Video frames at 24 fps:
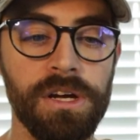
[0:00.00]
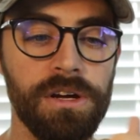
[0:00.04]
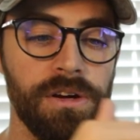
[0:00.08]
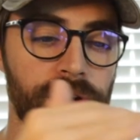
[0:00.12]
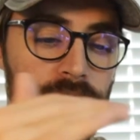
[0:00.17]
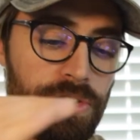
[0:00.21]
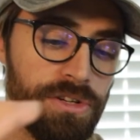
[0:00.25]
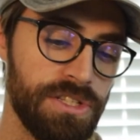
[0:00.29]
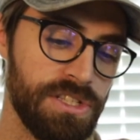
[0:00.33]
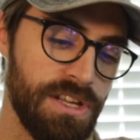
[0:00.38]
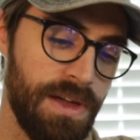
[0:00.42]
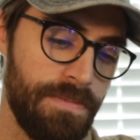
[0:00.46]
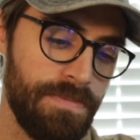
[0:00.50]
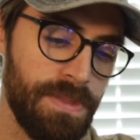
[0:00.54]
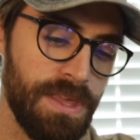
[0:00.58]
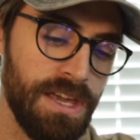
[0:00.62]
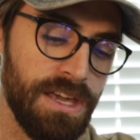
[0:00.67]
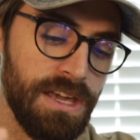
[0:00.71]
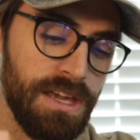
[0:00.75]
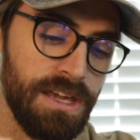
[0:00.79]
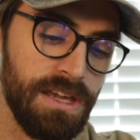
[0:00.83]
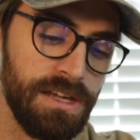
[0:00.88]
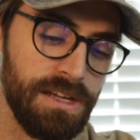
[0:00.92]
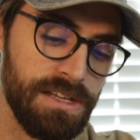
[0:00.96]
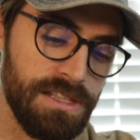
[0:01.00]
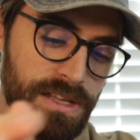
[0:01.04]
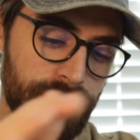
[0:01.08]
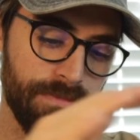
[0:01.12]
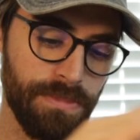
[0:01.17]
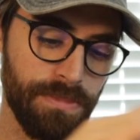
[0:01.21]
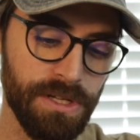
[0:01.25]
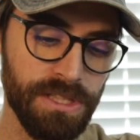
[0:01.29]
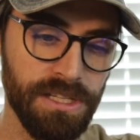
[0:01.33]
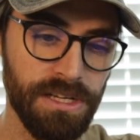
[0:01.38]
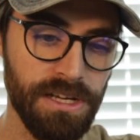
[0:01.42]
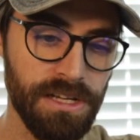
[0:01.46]
or something, and then
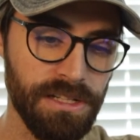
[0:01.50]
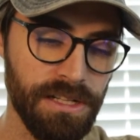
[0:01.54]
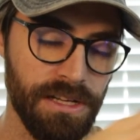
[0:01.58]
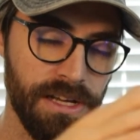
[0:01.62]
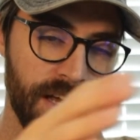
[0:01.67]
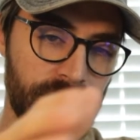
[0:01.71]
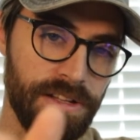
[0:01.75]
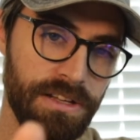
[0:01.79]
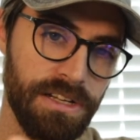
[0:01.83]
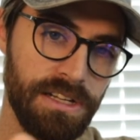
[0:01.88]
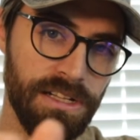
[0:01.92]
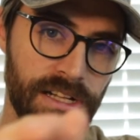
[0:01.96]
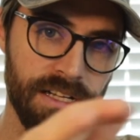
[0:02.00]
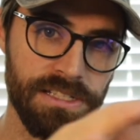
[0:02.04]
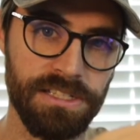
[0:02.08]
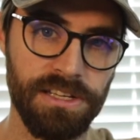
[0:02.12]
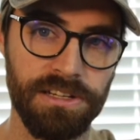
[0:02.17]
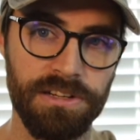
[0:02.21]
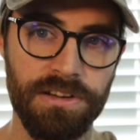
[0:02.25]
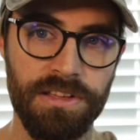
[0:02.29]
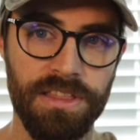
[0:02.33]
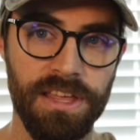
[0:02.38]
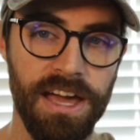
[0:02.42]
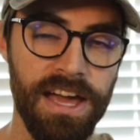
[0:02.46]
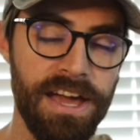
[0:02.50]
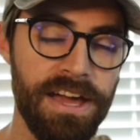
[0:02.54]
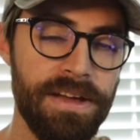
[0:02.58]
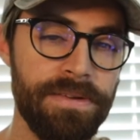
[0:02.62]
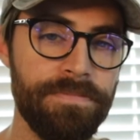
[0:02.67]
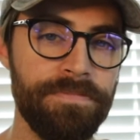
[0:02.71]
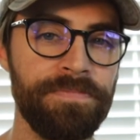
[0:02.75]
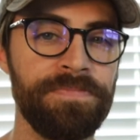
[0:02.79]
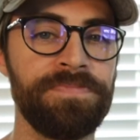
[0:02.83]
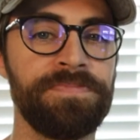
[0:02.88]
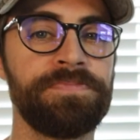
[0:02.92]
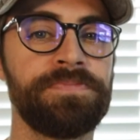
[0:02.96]
put the LED lights under that.